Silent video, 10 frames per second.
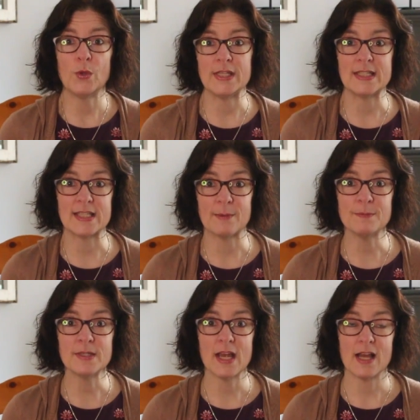we
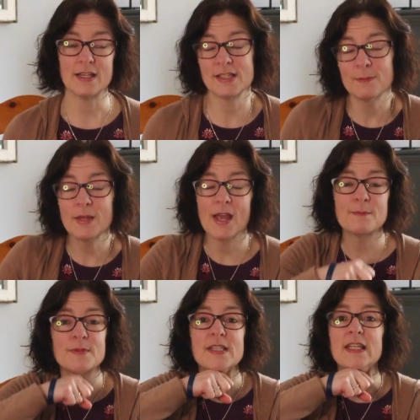some,
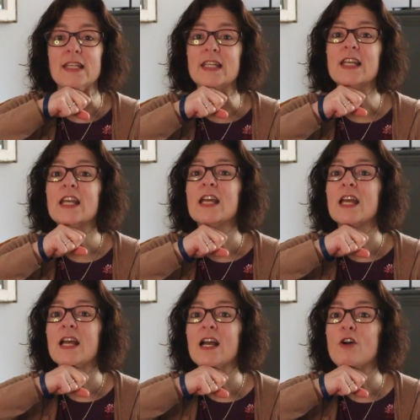sometimes see
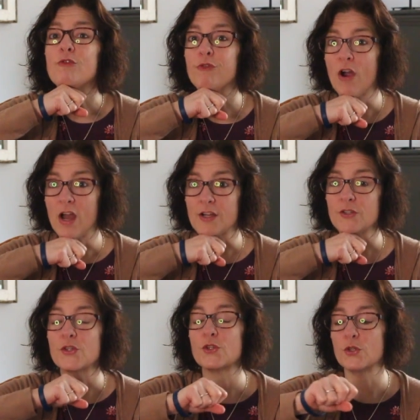
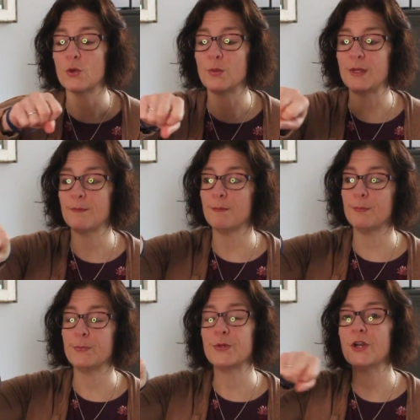frogs. So we
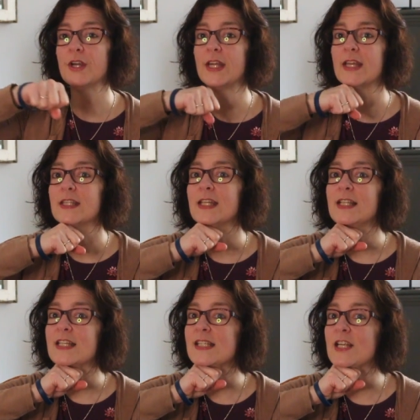put our hand
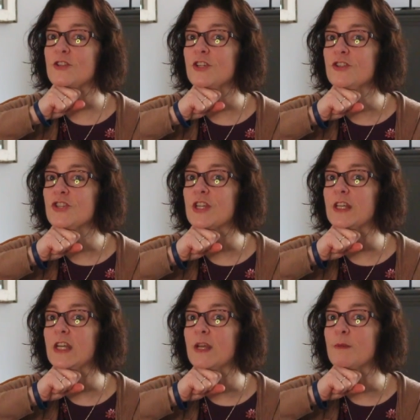like this under your
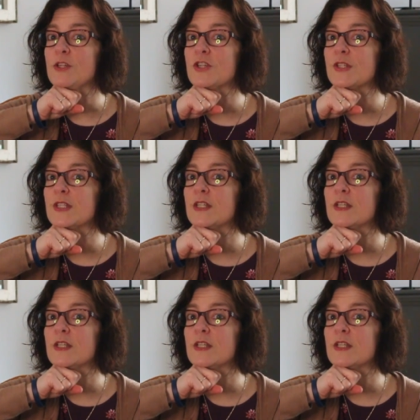chin and we just